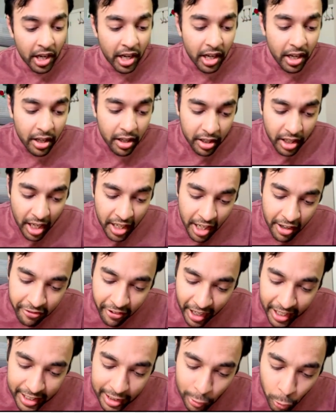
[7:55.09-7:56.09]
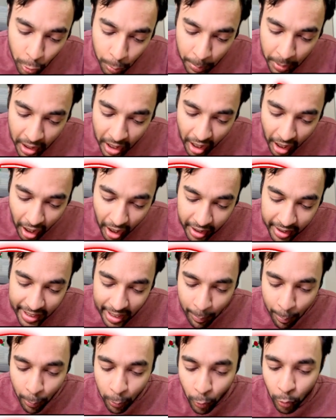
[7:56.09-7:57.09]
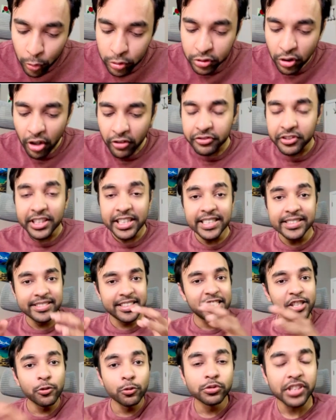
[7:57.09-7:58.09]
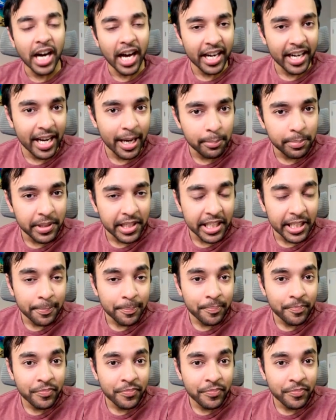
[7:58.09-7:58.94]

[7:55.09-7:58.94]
run a while loop until both of these queues are empty.